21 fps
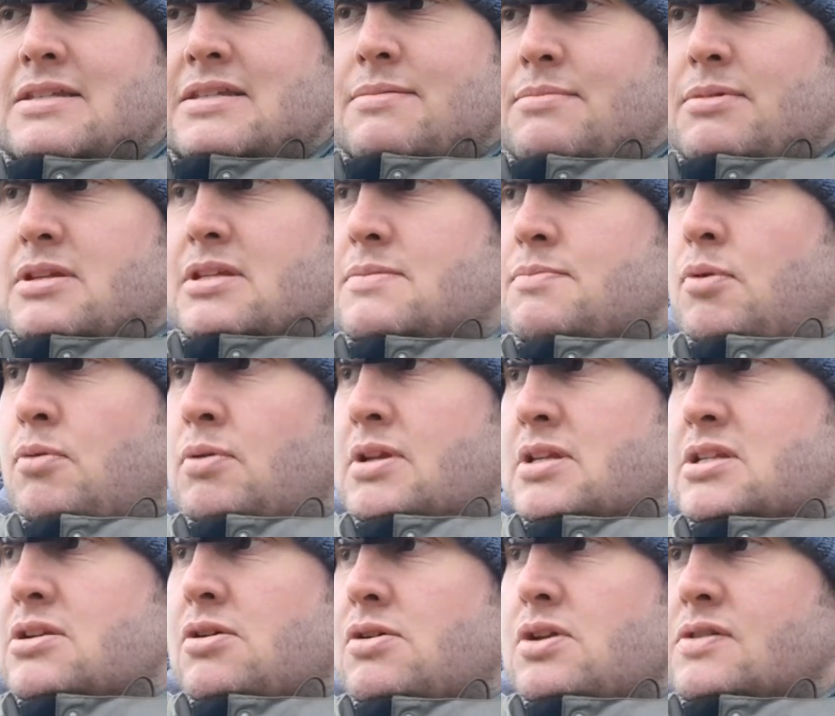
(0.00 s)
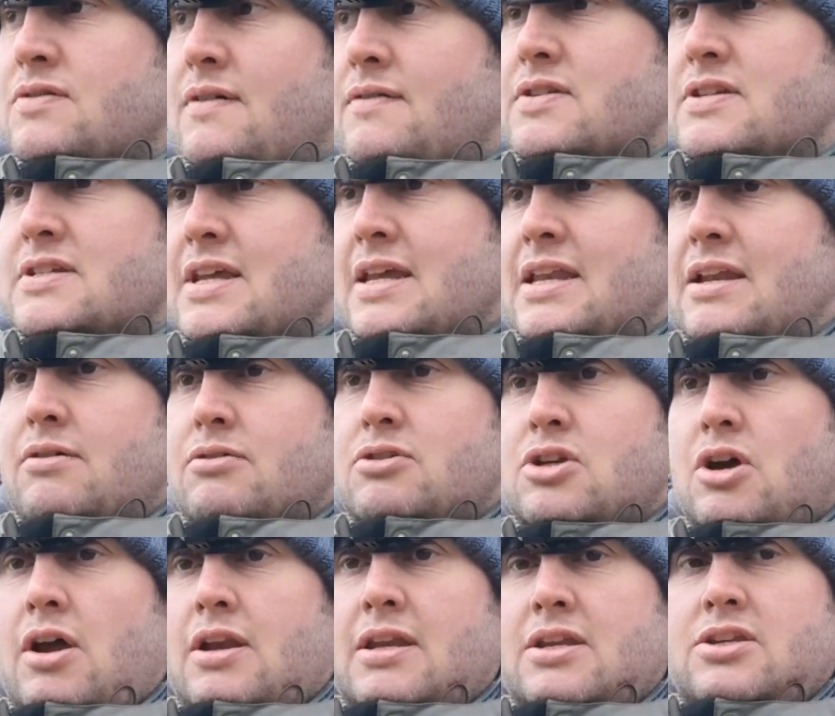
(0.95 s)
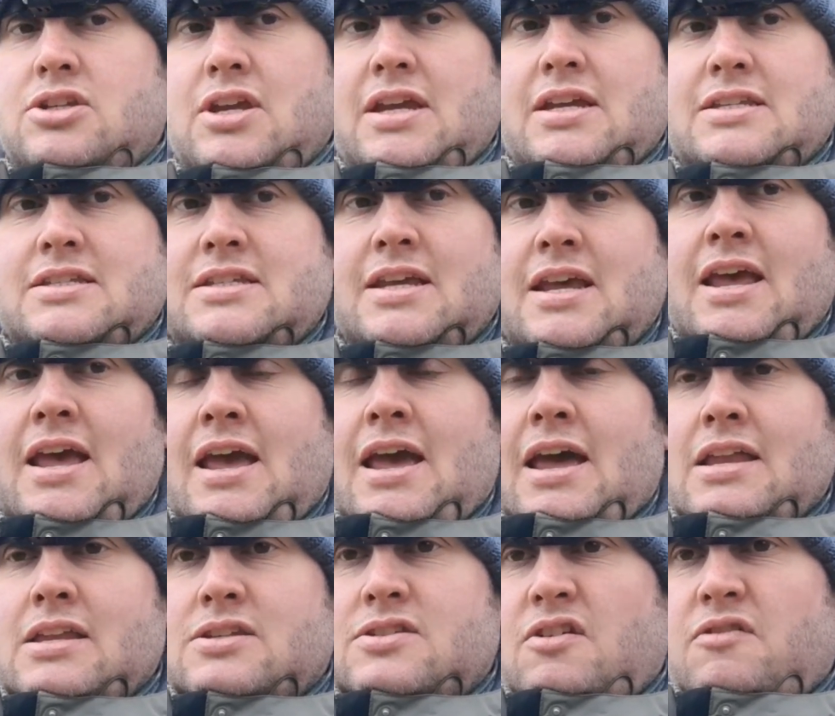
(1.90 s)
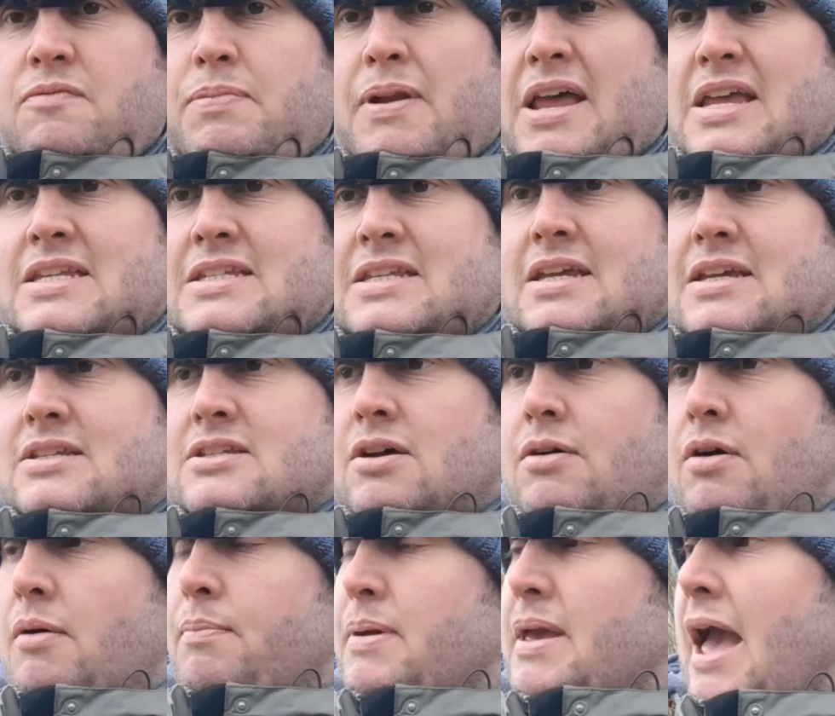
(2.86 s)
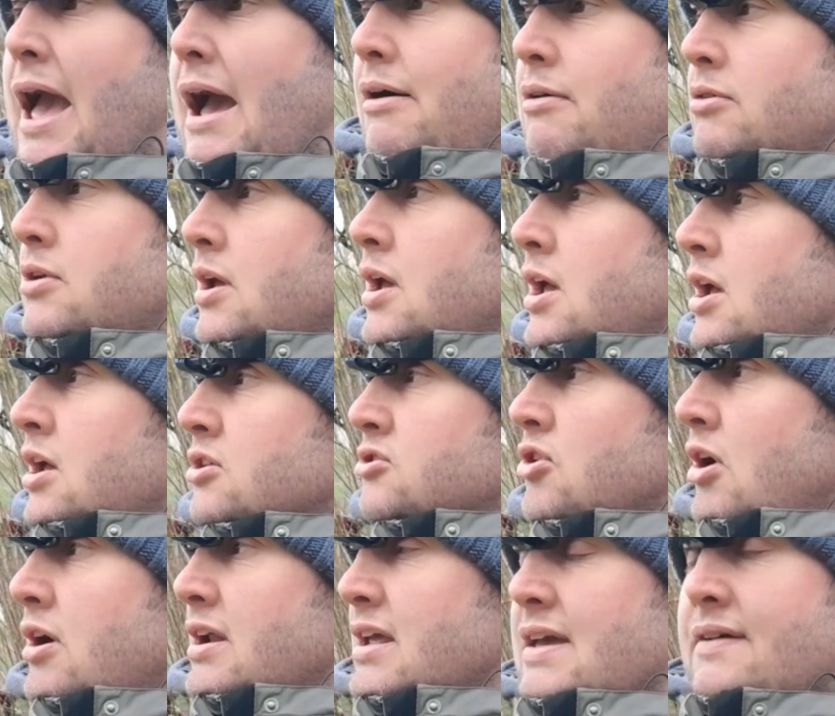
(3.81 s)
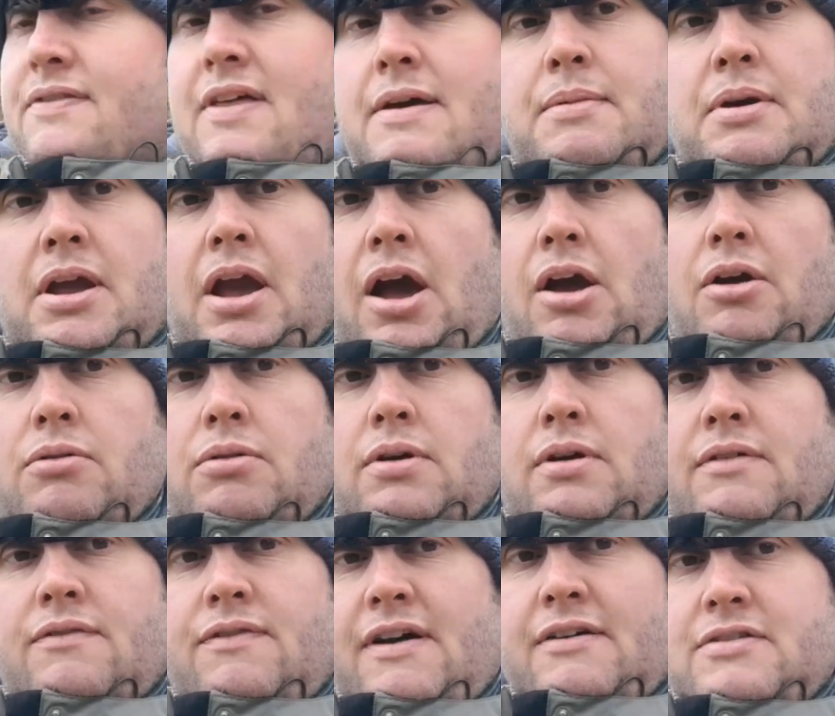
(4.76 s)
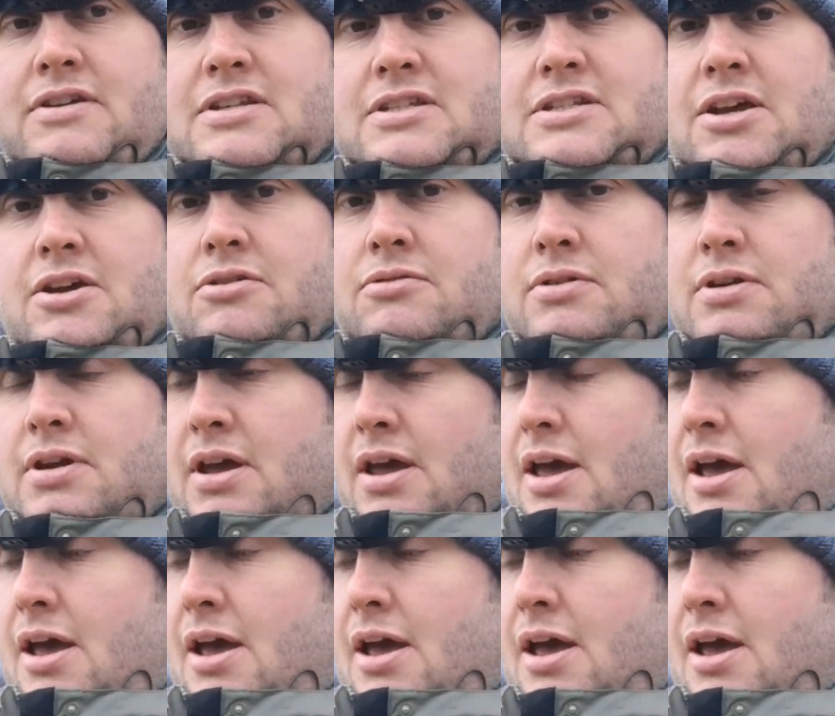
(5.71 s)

Some of the smallest lures I've ever seen, little tiny jigs and soft plastic. So I'll be out trying to give them a go very soon.